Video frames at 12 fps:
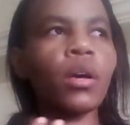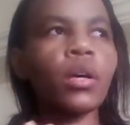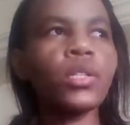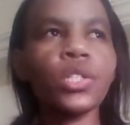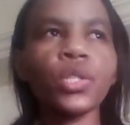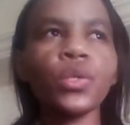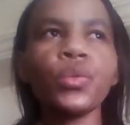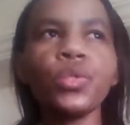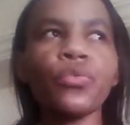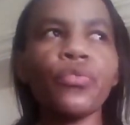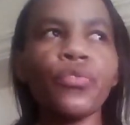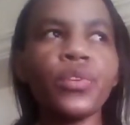It's good
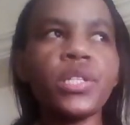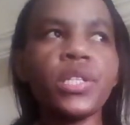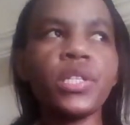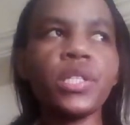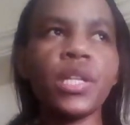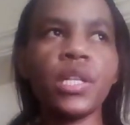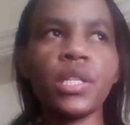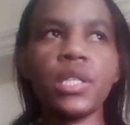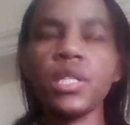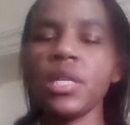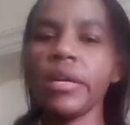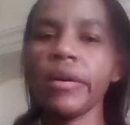to visit the
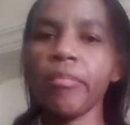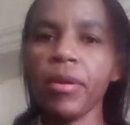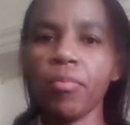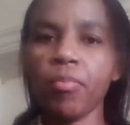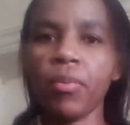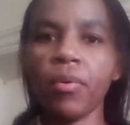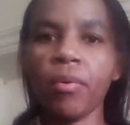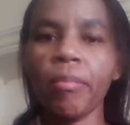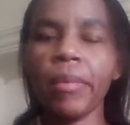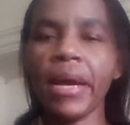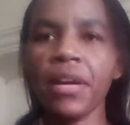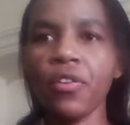sick people,
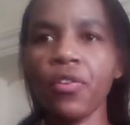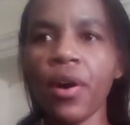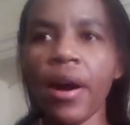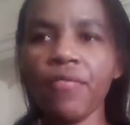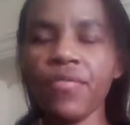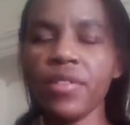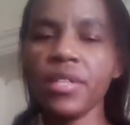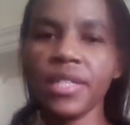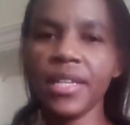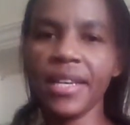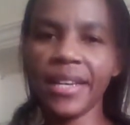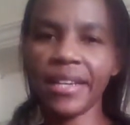but I don't have this
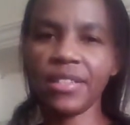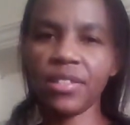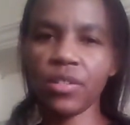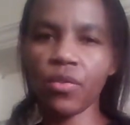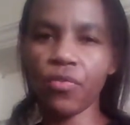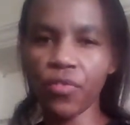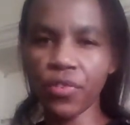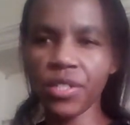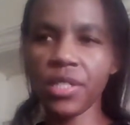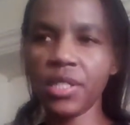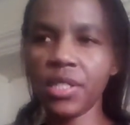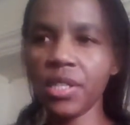grace of
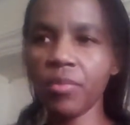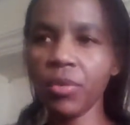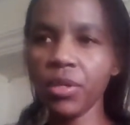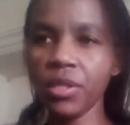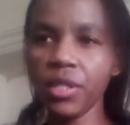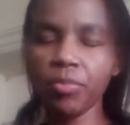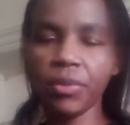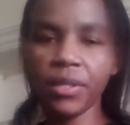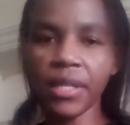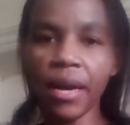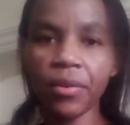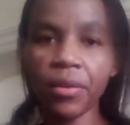visiting them. Deep
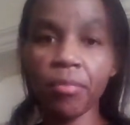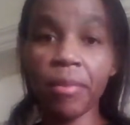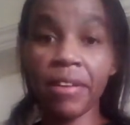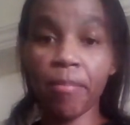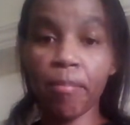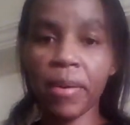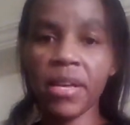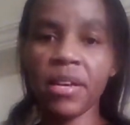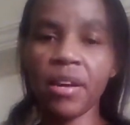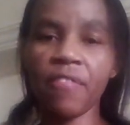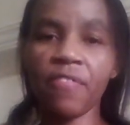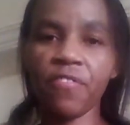down in my
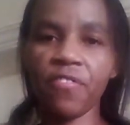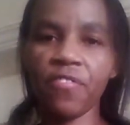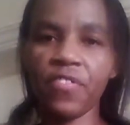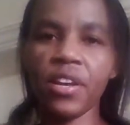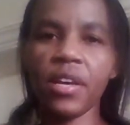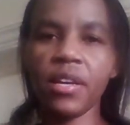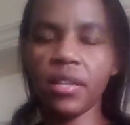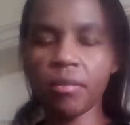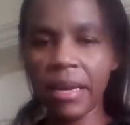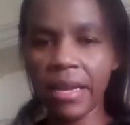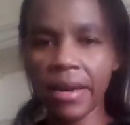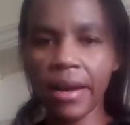pain, in
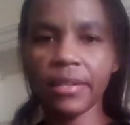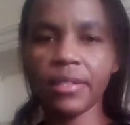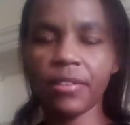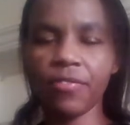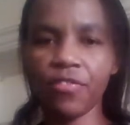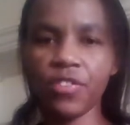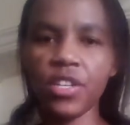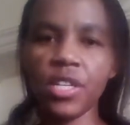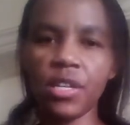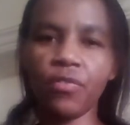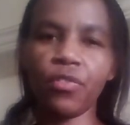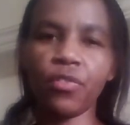my heart, I'm
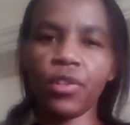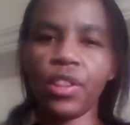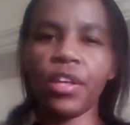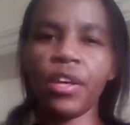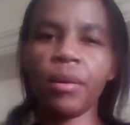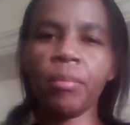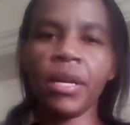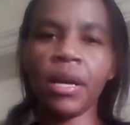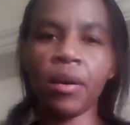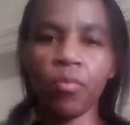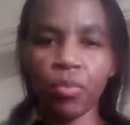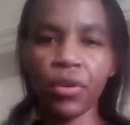feeling for them and
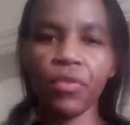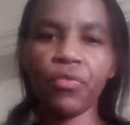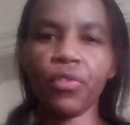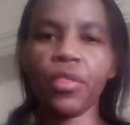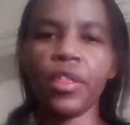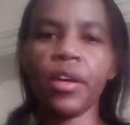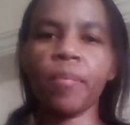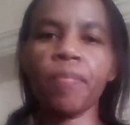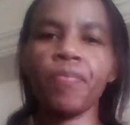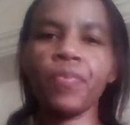I pray for them.